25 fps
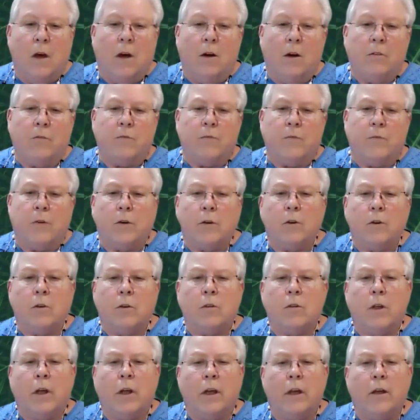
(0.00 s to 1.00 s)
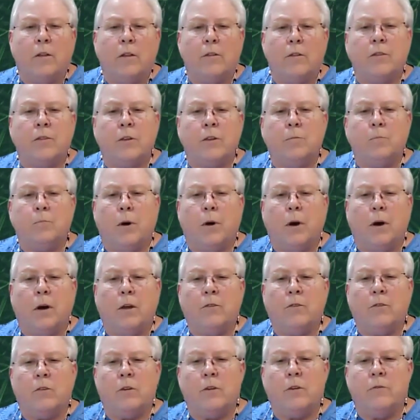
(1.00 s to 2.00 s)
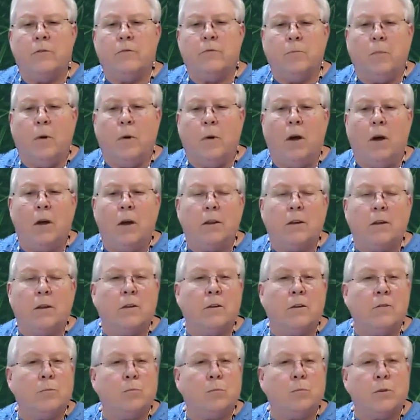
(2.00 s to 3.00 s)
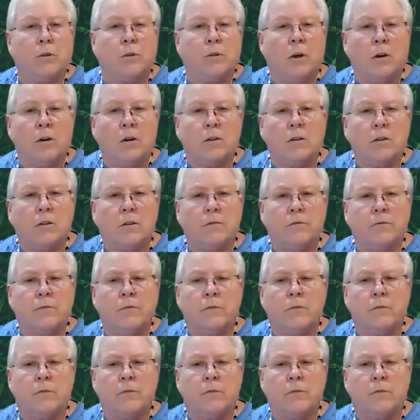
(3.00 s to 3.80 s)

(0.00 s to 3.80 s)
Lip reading: A fertile, healthy, positive mind is productive.